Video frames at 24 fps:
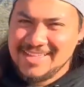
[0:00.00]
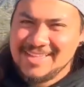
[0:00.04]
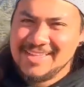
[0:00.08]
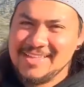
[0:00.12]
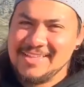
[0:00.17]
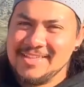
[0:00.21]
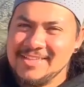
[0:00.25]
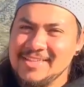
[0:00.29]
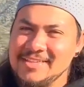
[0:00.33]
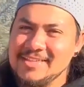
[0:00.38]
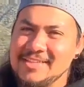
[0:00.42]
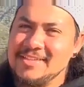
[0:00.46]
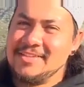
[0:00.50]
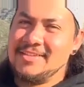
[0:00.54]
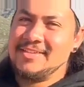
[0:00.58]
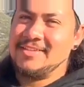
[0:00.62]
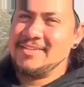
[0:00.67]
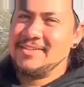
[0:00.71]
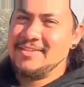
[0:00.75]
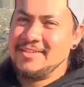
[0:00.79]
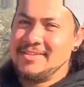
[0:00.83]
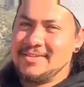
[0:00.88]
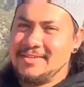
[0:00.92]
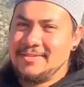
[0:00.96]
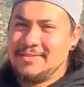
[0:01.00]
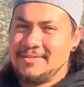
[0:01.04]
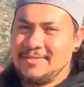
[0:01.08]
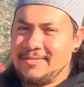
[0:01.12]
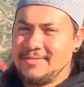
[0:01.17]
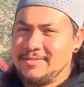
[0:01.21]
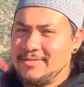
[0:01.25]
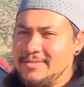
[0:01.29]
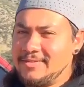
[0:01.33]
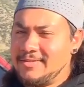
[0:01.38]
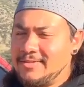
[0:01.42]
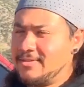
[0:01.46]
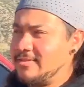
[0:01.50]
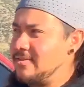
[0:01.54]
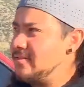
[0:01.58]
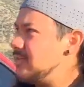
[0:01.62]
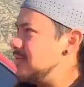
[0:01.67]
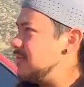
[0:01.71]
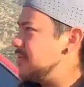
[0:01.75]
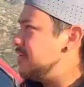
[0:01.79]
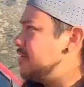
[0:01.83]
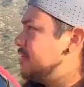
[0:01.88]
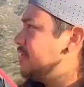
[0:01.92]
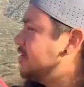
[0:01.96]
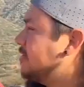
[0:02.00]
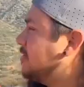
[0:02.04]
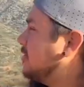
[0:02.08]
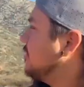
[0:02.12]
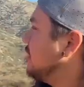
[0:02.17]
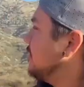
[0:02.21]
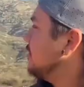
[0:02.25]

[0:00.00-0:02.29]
Show me what you got. I want you to sell that.